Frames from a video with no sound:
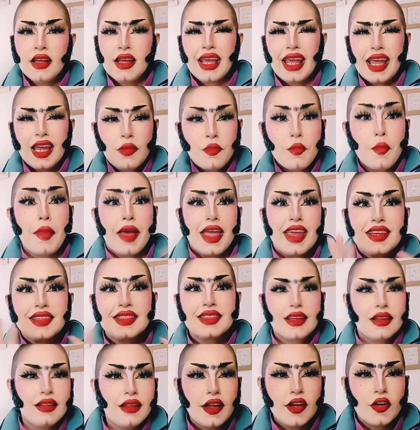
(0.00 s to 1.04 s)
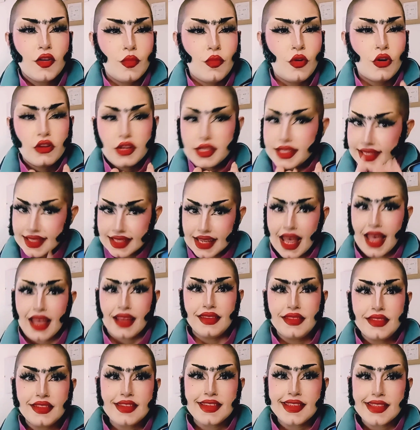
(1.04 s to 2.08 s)
it makes a little more
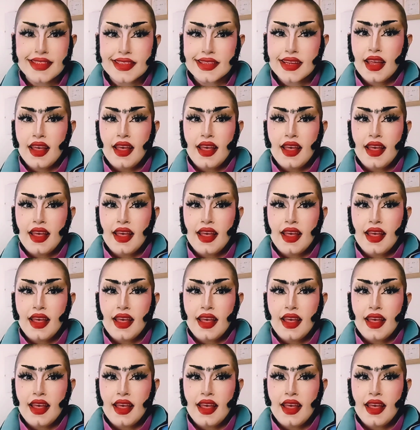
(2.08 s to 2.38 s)
sense.